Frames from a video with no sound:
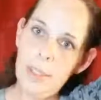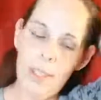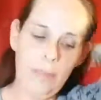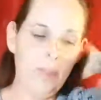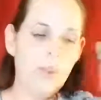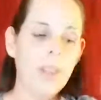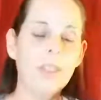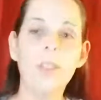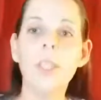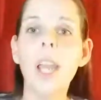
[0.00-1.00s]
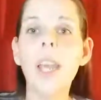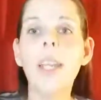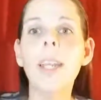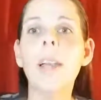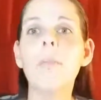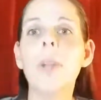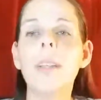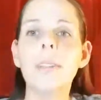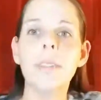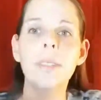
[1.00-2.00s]
If you guys are chatting, I'm
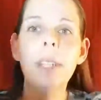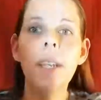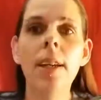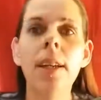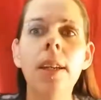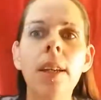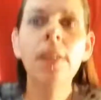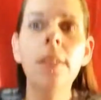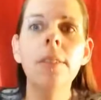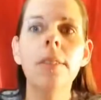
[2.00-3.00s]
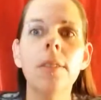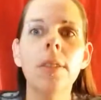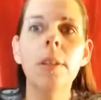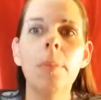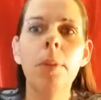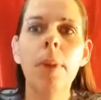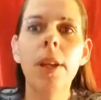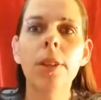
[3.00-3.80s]
not seeing it. So let me make